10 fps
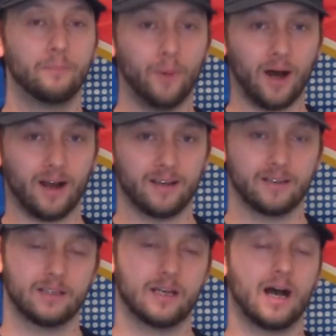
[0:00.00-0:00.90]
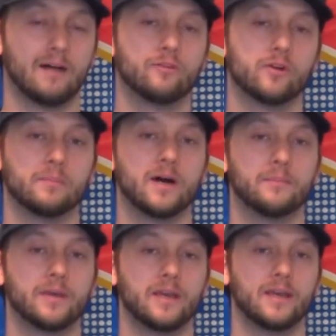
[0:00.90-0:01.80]
But I thought it
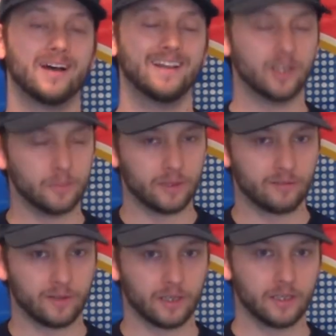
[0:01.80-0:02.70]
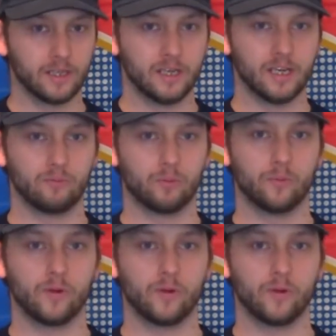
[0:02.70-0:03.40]
might be a little bit of fun if we